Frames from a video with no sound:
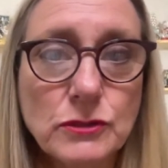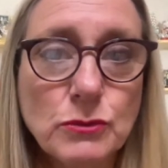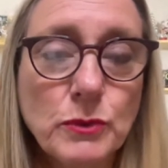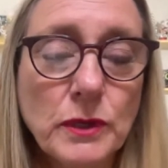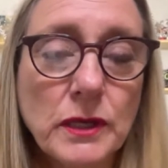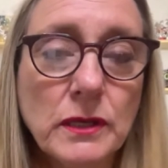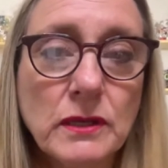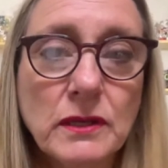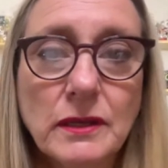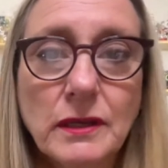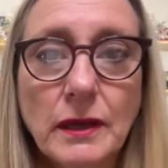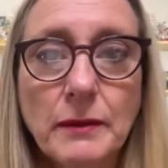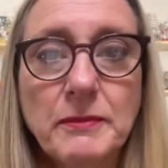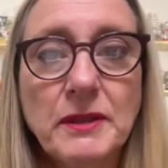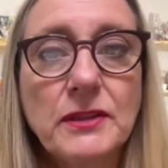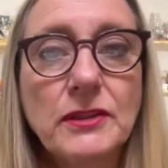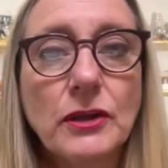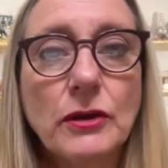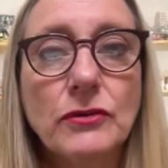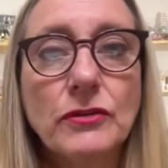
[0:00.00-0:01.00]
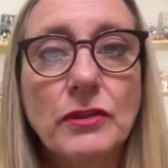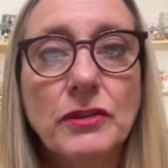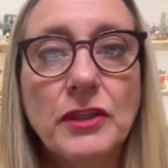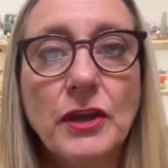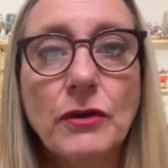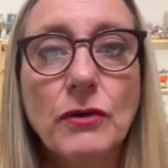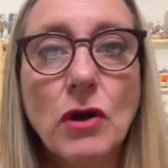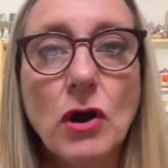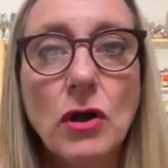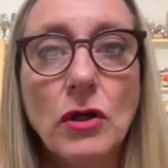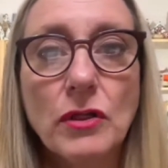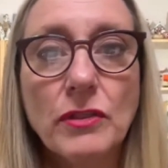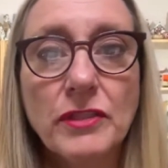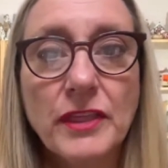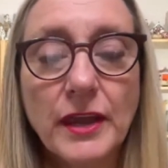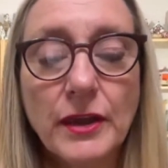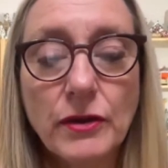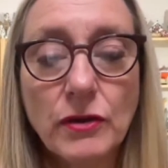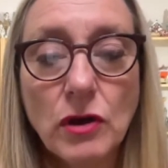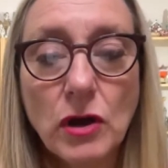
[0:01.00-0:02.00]
They're all
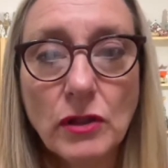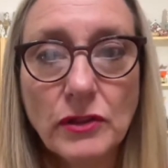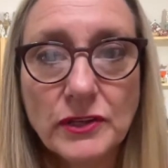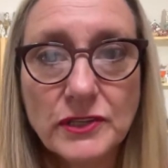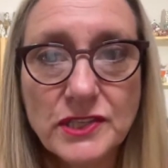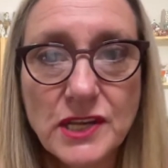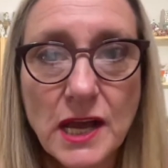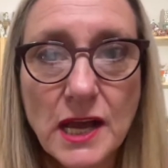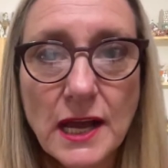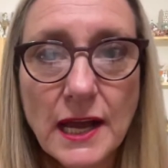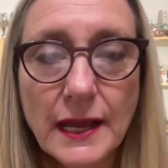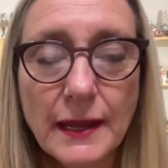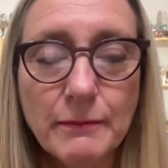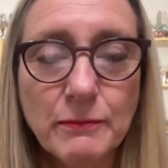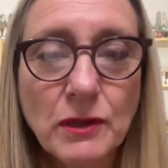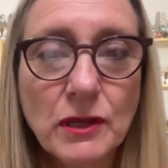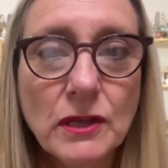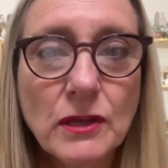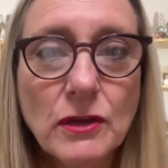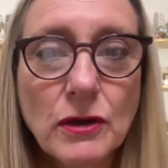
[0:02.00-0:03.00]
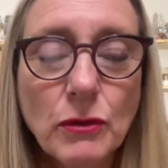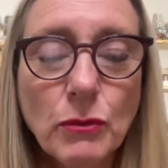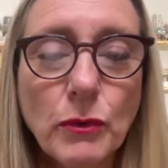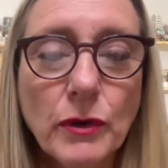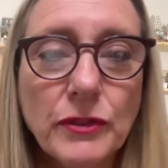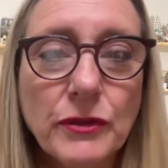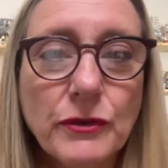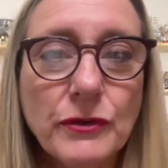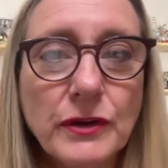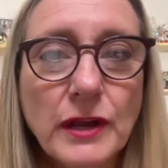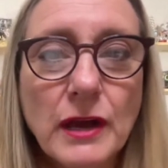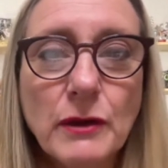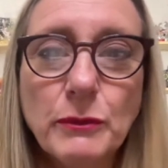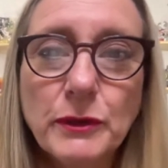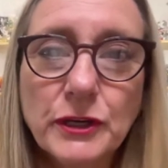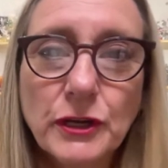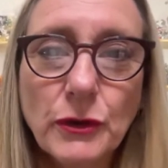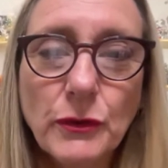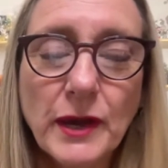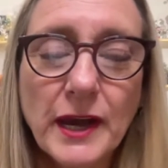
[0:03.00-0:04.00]
there all the time, whether or not we
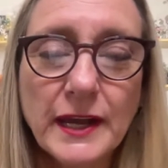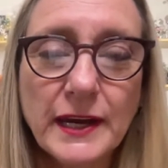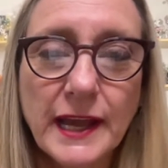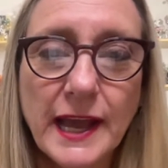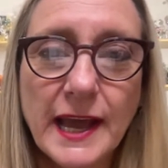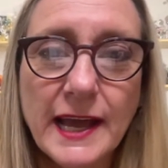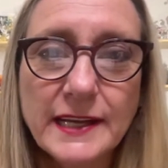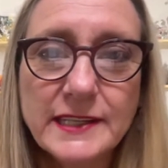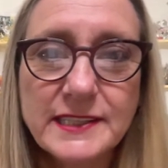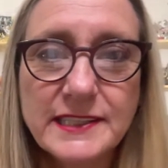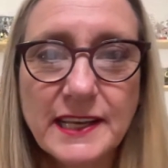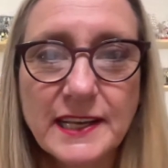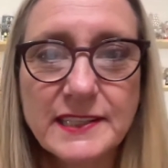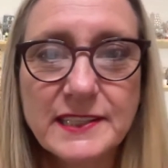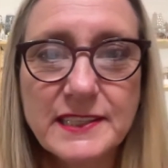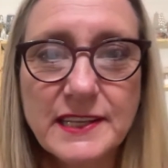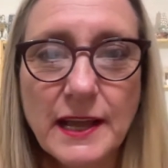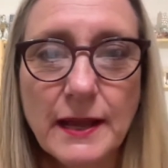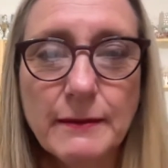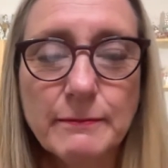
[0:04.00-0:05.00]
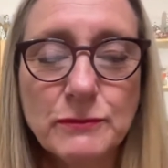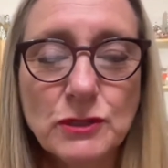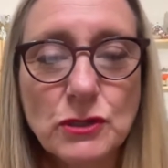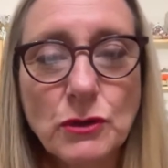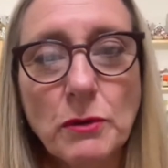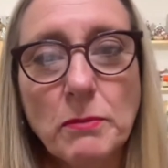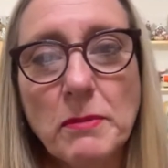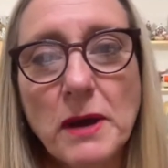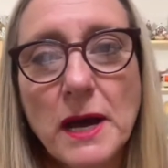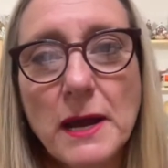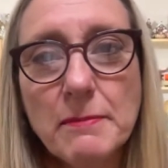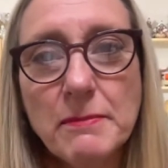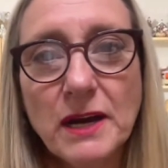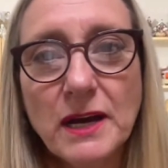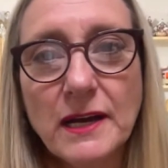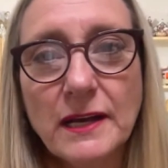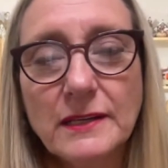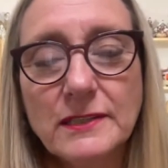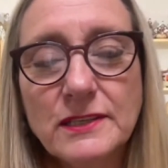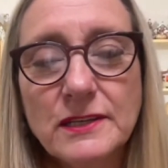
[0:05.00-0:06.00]
know how to access them. So in my
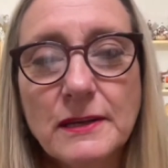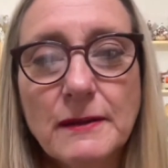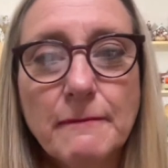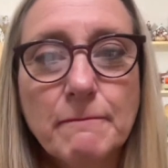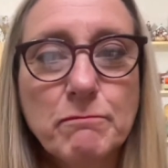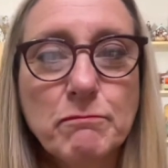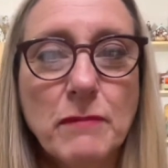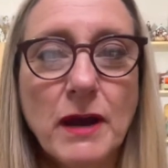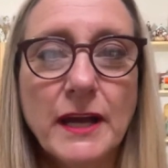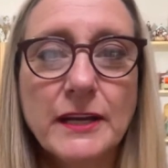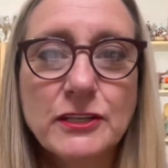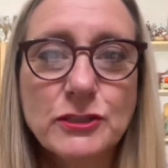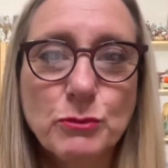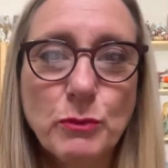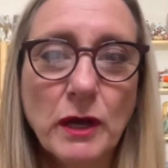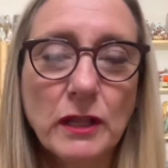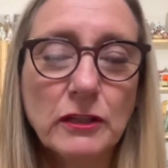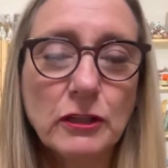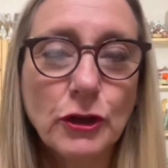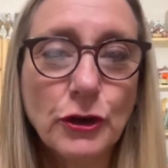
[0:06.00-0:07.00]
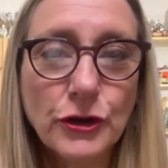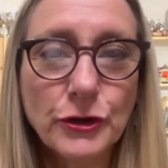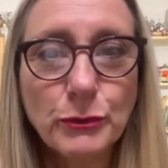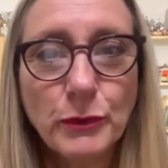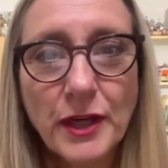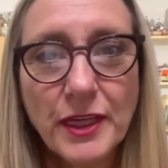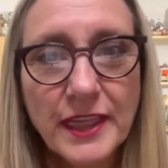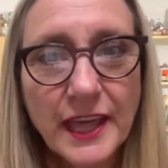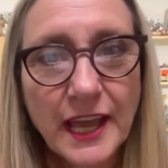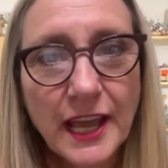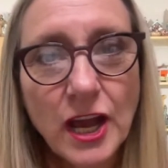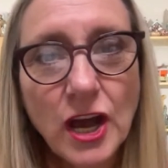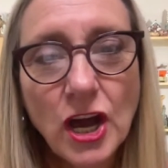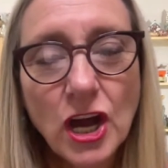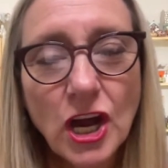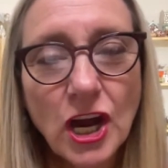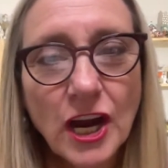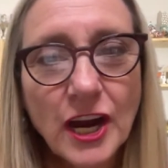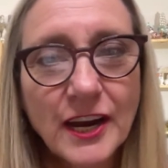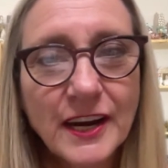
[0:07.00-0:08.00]
mind, might as well learn what they
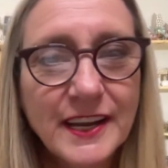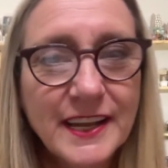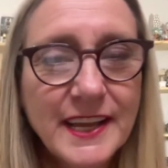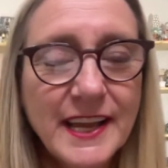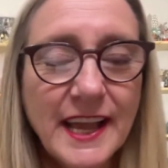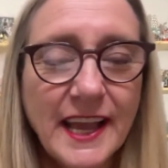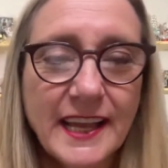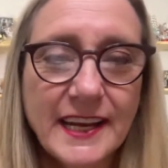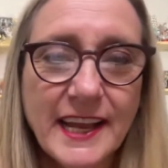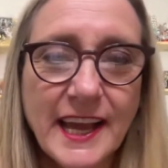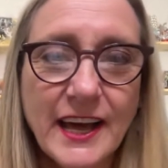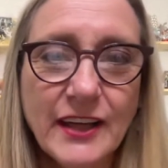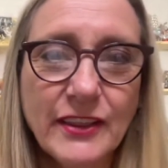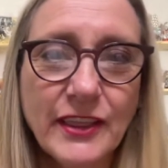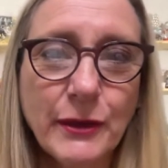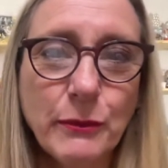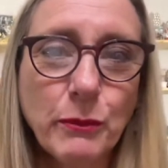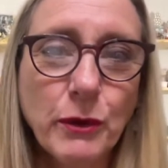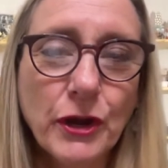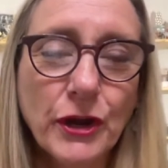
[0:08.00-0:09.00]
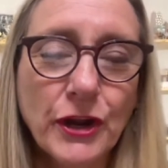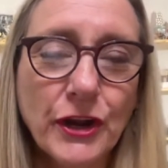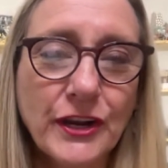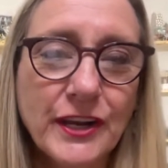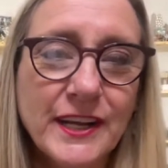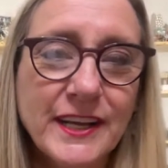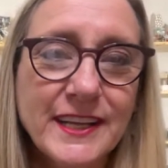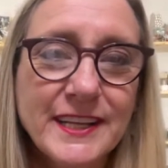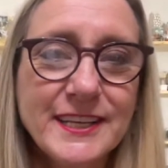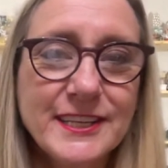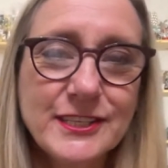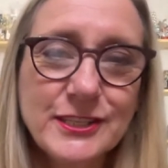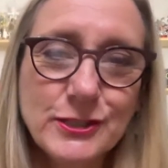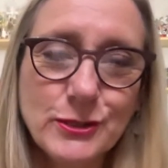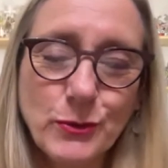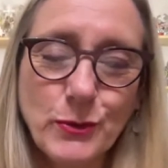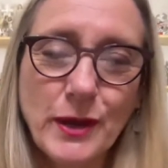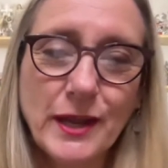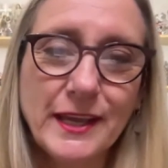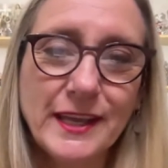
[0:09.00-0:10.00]
are and how they work
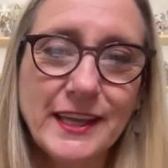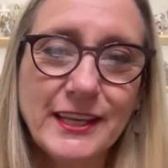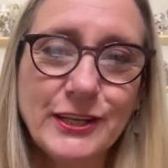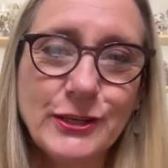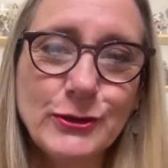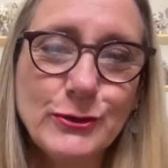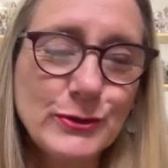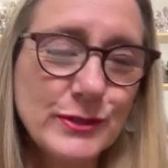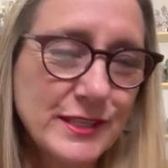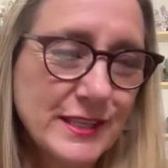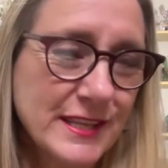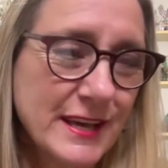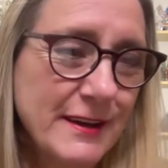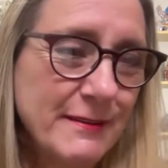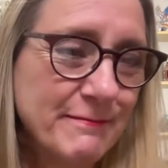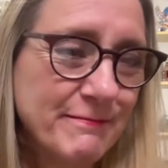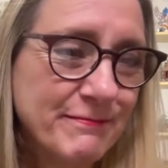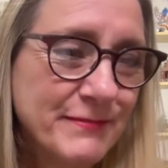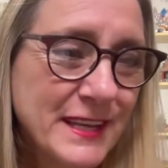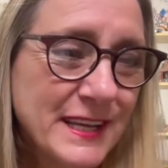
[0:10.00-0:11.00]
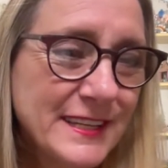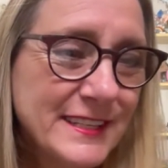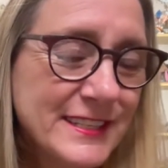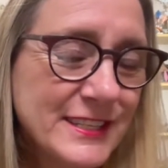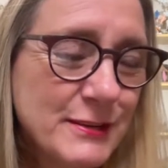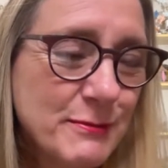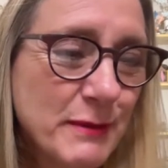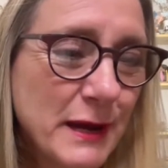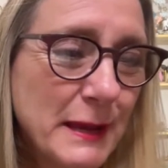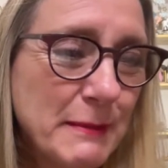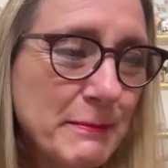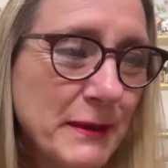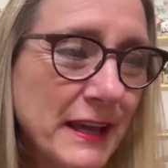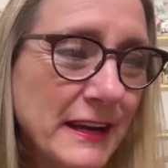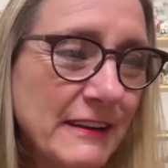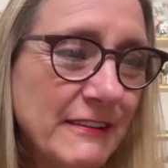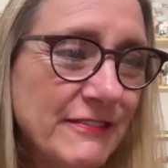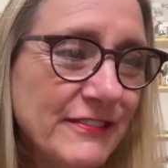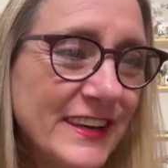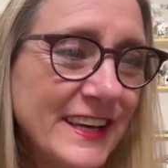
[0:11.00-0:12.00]
so I can use them to my
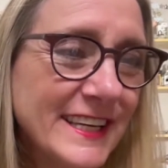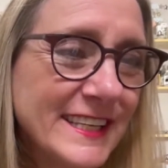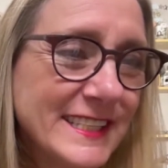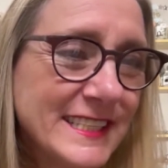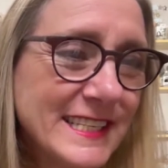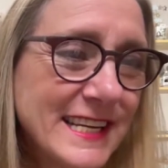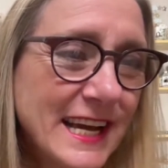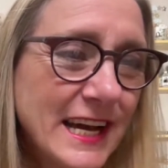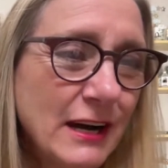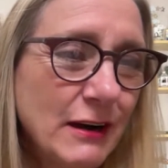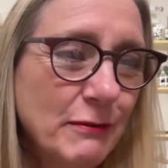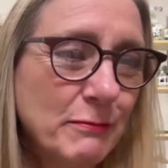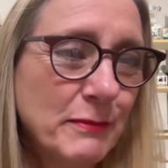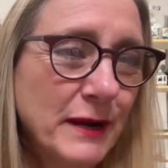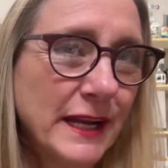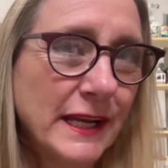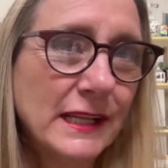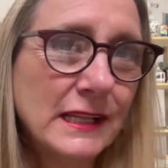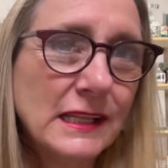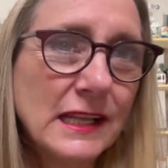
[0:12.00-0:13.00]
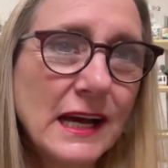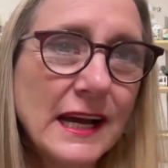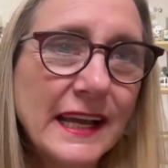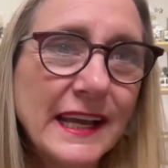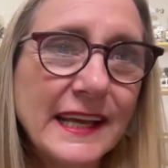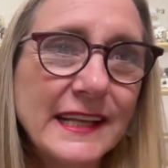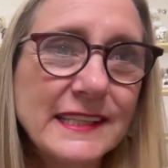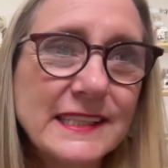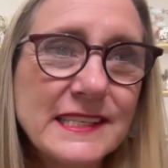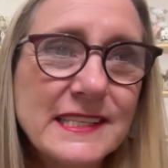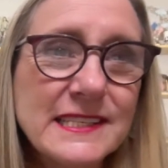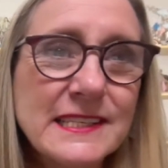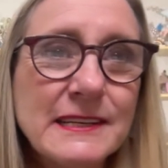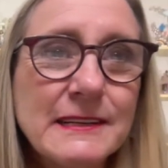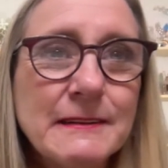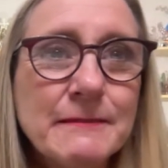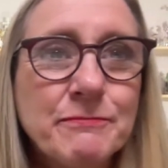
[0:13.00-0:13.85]
benefit to help my clients.